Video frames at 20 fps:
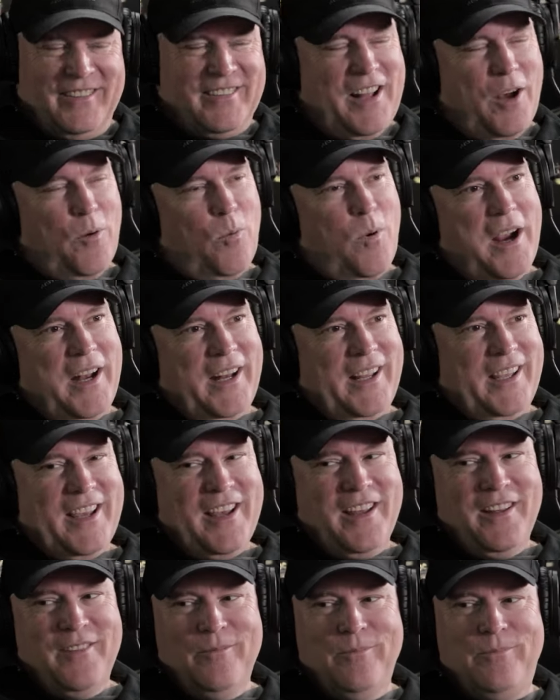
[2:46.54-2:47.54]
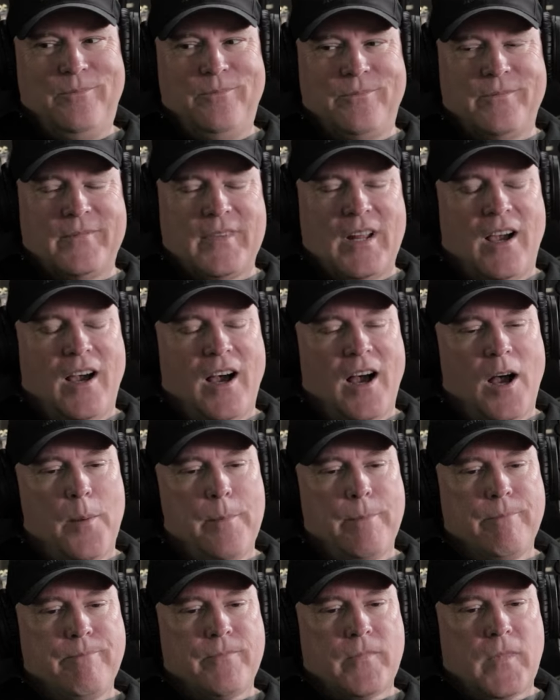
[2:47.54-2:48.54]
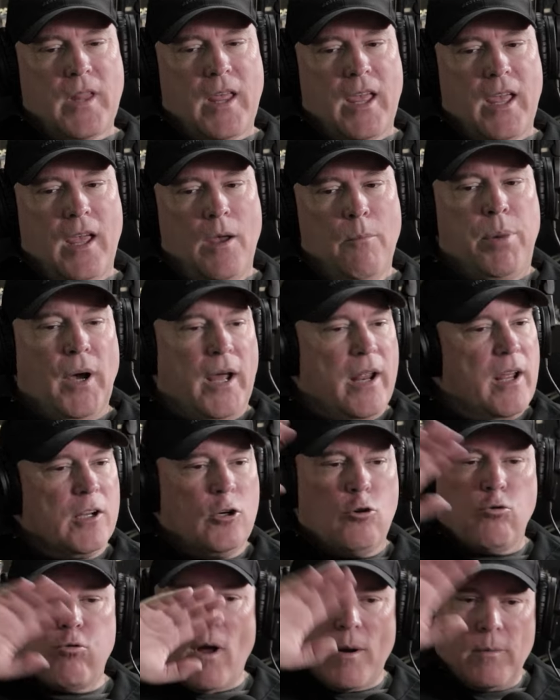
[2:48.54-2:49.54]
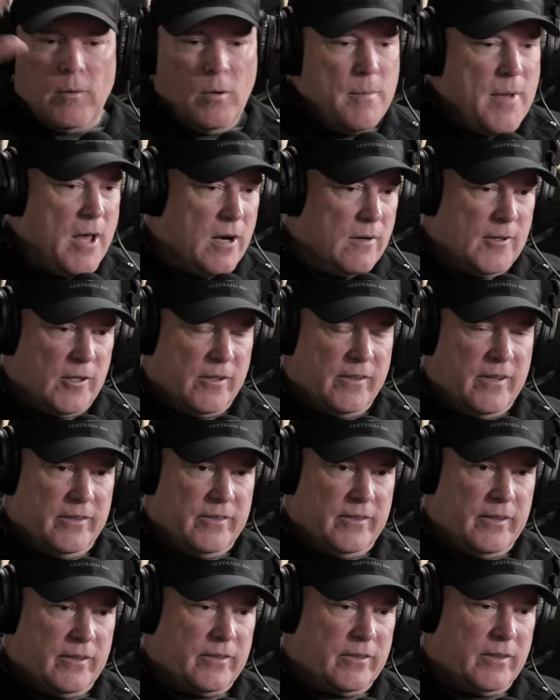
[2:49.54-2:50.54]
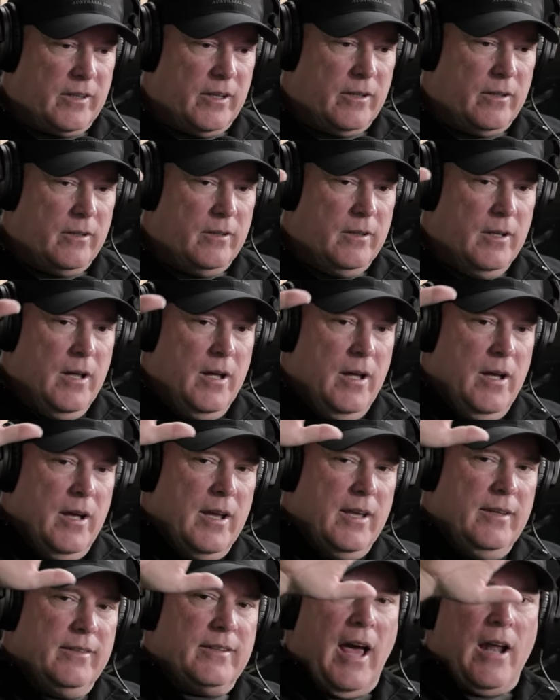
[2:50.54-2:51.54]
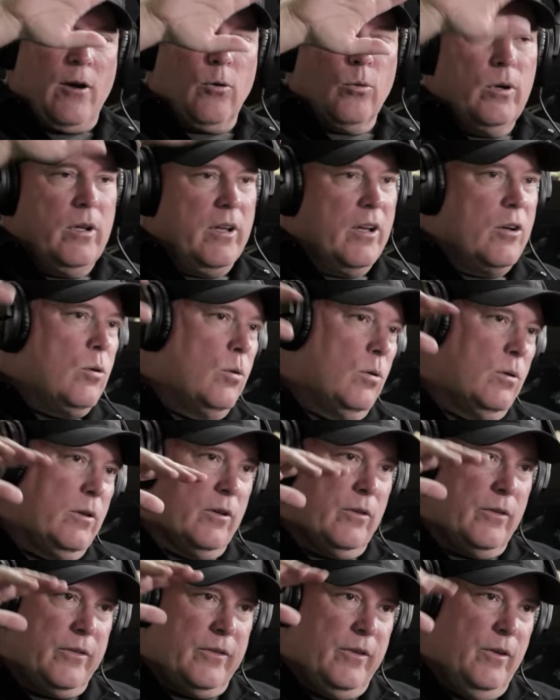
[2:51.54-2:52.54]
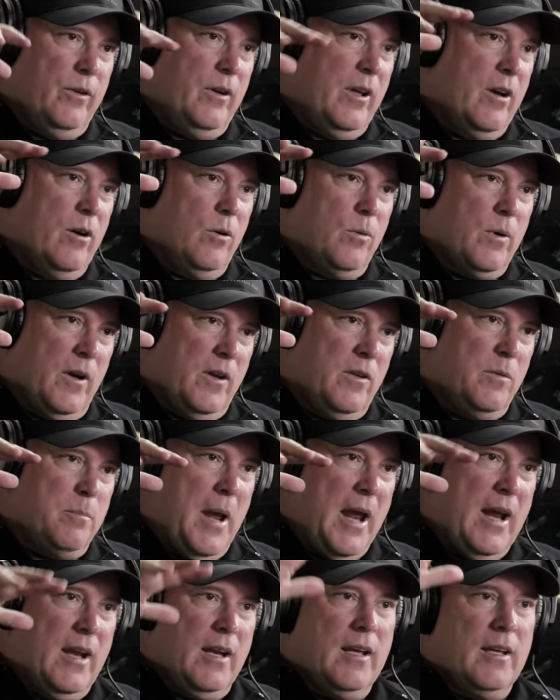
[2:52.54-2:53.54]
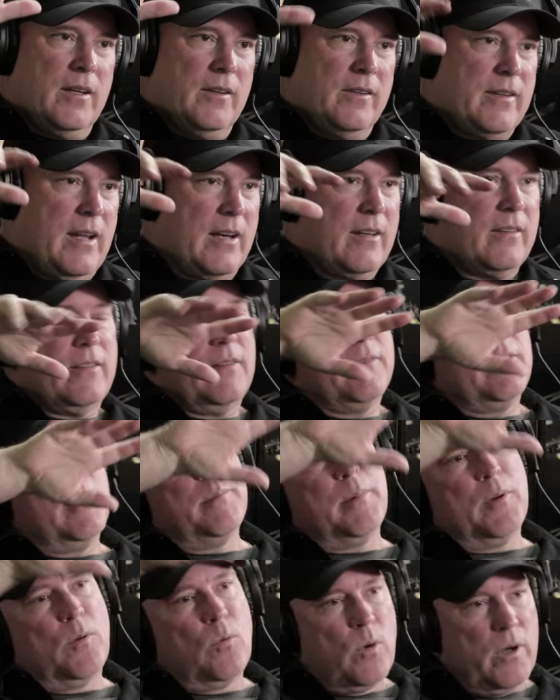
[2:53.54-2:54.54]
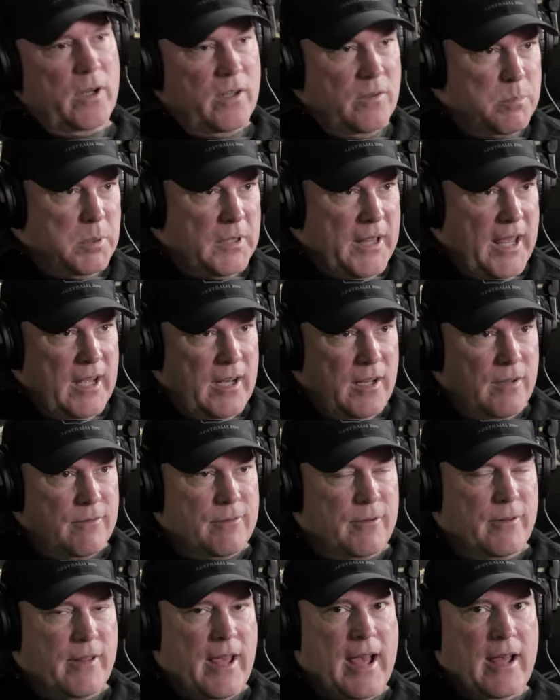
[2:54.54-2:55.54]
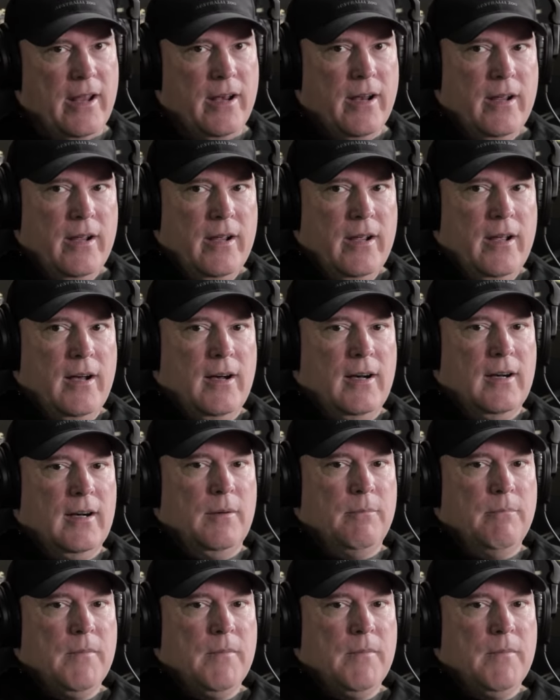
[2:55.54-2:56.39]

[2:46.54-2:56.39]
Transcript: it's not whining yet. But incredible amount of artistic skill. He's got a really cool little studio where he's painting and setting stuff up and what he's planning for that. Dude,